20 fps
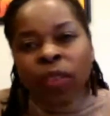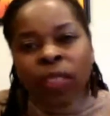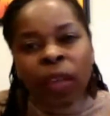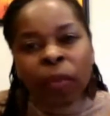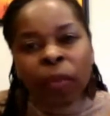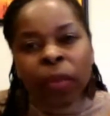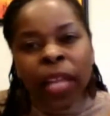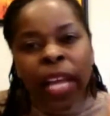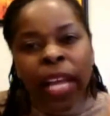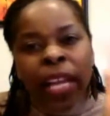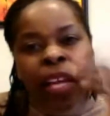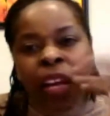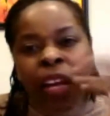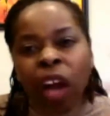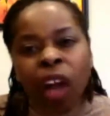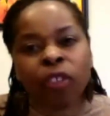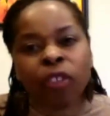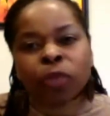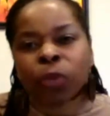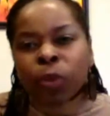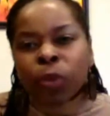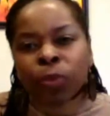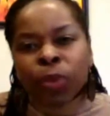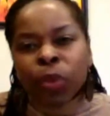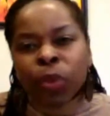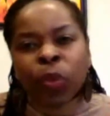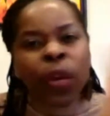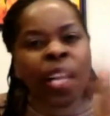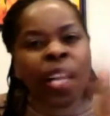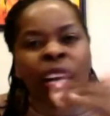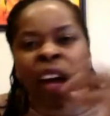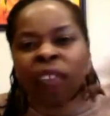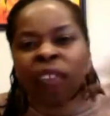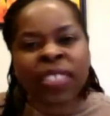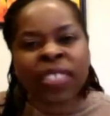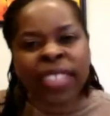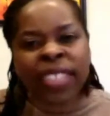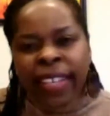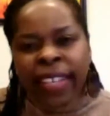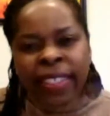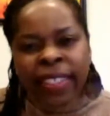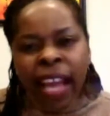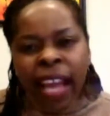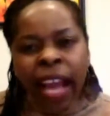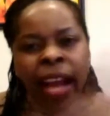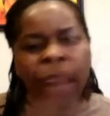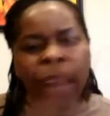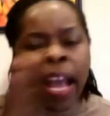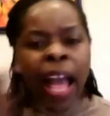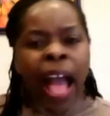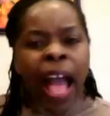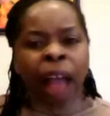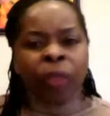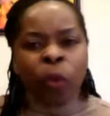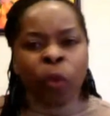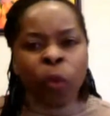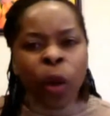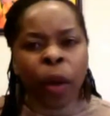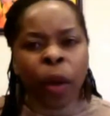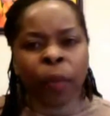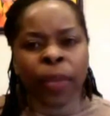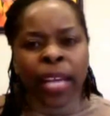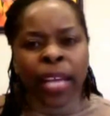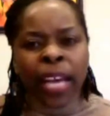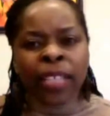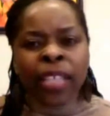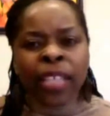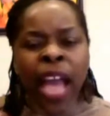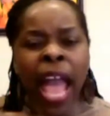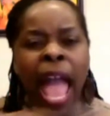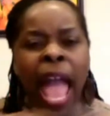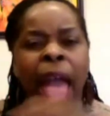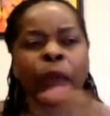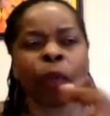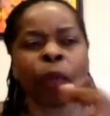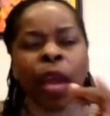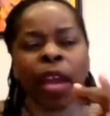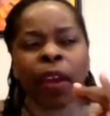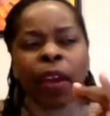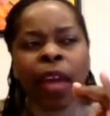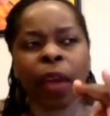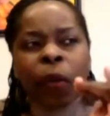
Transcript: this complaining and all this poo-pooing and all this naysaying at the workplace, and